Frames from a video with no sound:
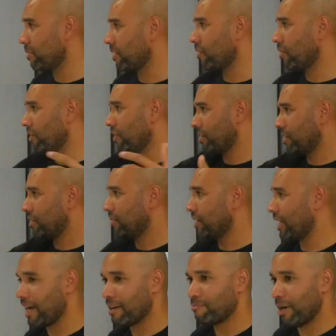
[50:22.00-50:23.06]
all the
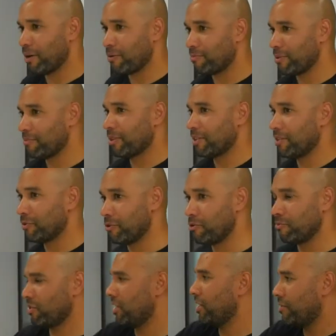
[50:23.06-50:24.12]
high-powered people in the
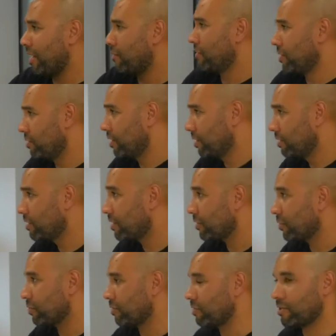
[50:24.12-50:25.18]
room sit around and
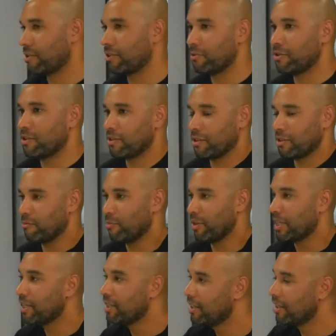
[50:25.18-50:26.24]
discuss what the solution's going to be.
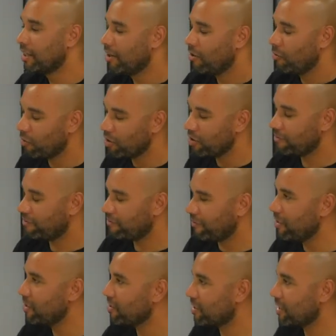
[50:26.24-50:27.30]
One of the
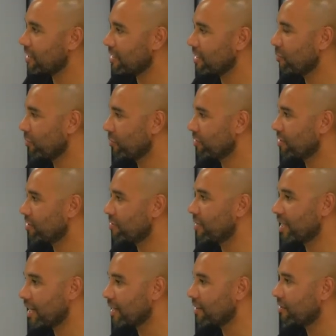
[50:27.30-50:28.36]
first things I want to do in
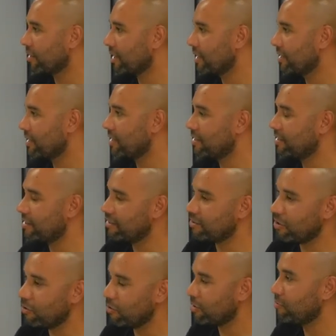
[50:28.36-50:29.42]
any organisation is
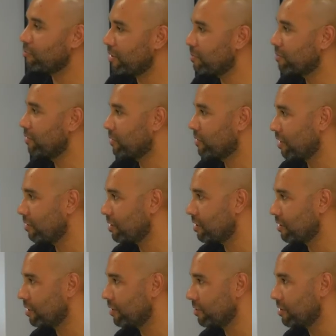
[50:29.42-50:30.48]
talk to people who talk to
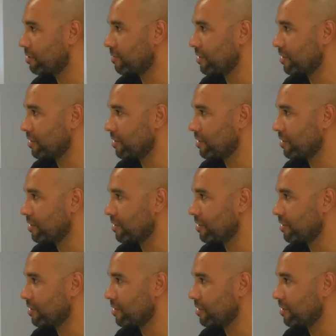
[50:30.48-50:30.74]
the customers.